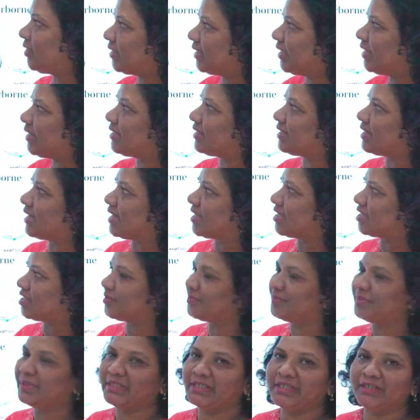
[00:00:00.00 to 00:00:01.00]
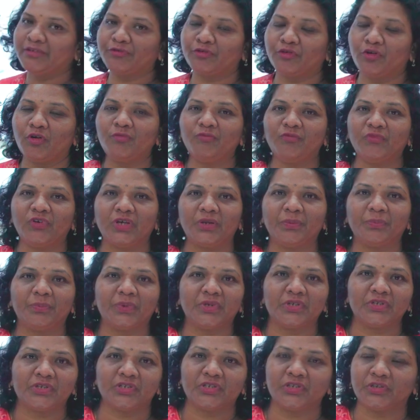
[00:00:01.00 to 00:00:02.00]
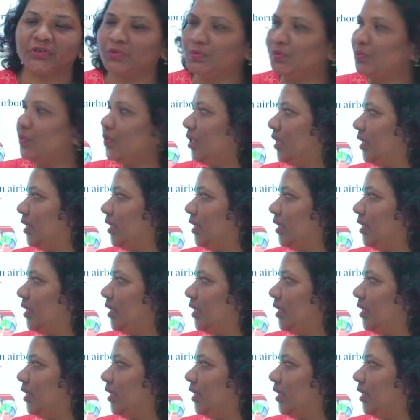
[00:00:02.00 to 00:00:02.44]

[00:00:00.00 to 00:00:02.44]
it gets transmitted from one person to